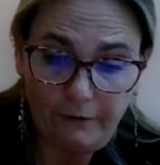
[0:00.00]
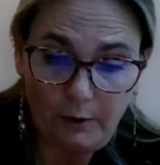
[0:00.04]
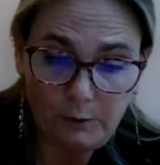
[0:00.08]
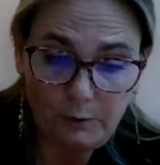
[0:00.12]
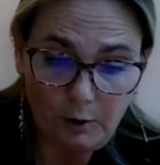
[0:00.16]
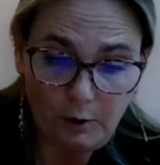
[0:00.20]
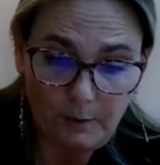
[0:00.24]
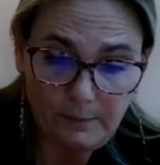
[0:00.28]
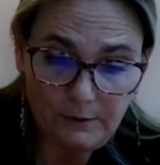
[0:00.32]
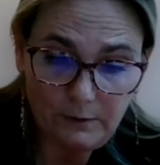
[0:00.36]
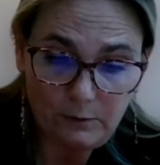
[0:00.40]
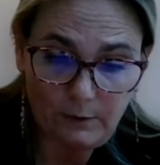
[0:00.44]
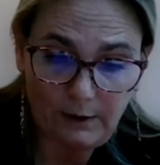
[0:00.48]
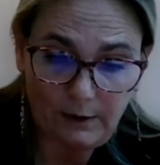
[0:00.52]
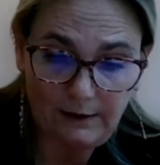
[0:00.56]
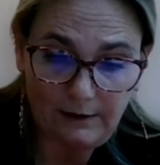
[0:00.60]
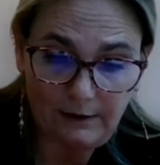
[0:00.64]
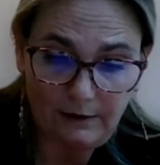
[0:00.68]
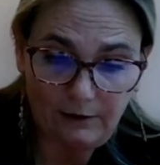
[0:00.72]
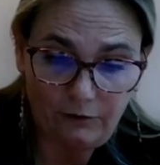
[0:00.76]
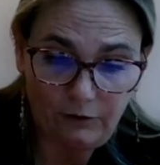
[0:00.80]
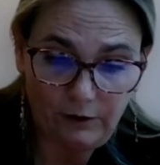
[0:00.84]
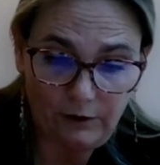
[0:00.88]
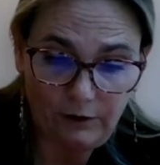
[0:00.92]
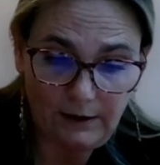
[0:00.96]
Europe's
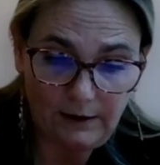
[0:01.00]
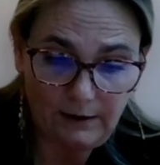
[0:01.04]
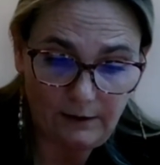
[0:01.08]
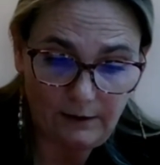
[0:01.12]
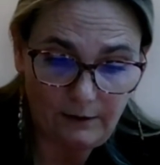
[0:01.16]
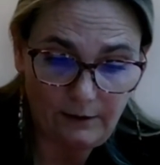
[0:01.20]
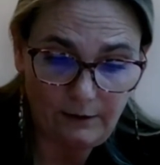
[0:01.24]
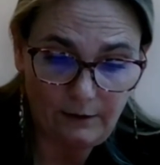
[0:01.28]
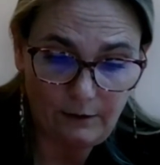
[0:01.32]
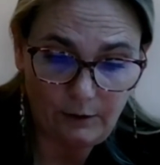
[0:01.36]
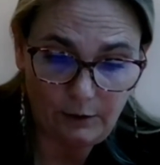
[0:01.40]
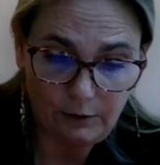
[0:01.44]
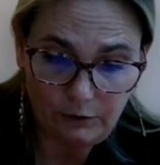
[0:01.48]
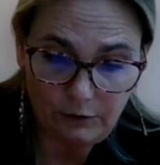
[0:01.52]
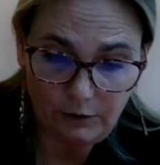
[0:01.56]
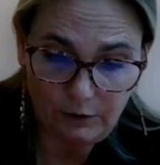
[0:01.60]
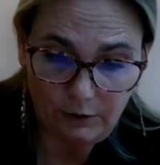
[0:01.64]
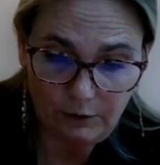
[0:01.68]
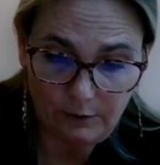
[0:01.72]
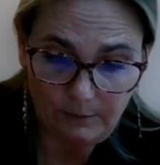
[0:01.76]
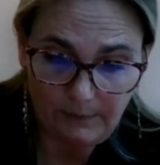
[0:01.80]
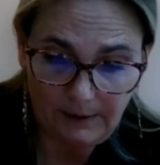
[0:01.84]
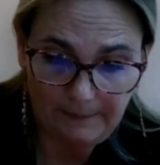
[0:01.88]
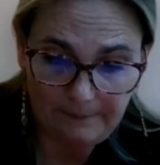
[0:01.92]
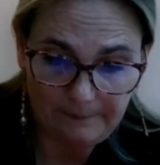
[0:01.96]
strategic
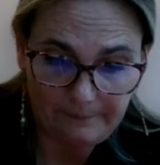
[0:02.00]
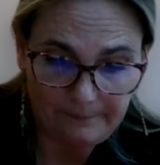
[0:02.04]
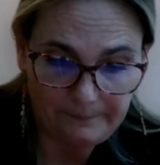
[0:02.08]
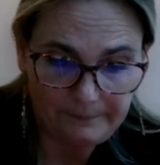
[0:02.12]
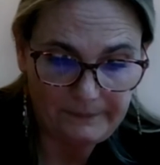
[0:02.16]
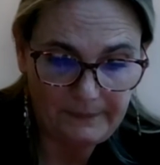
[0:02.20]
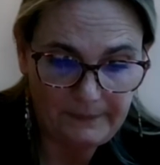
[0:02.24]
autonomy.